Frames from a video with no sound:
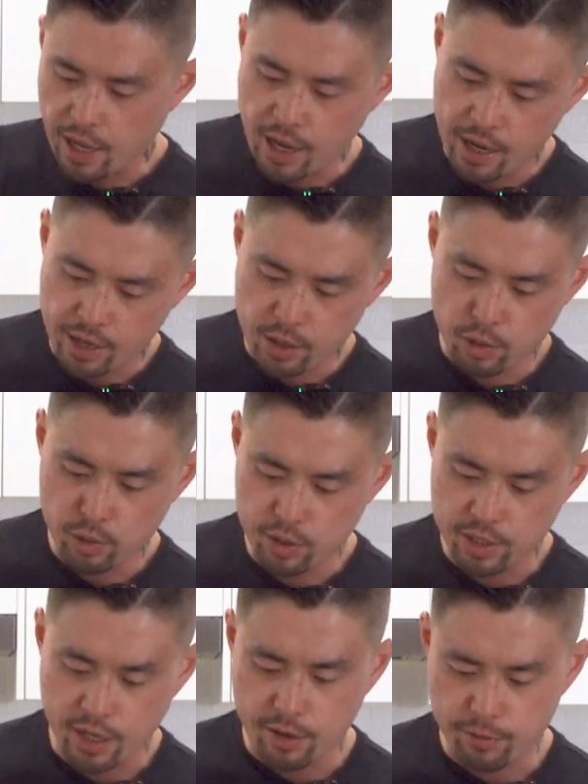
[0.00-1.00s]
and cook it
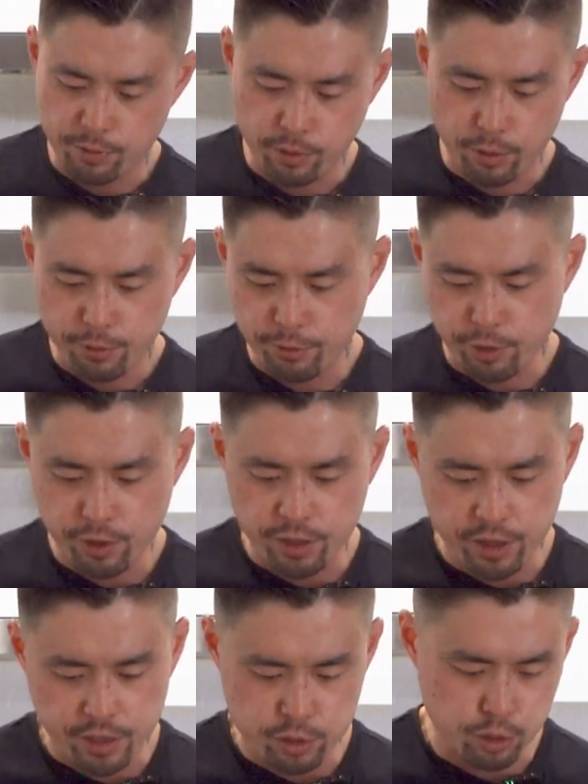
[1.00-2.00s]
down for a
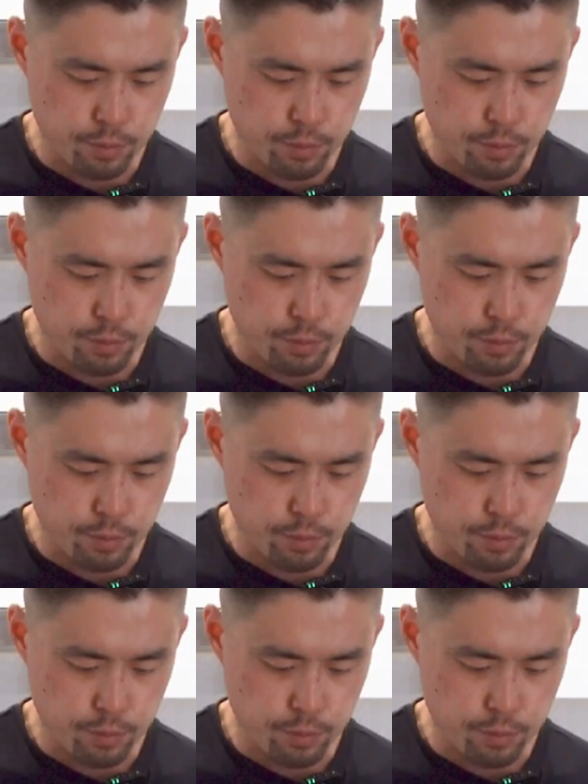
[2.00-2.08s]
further 2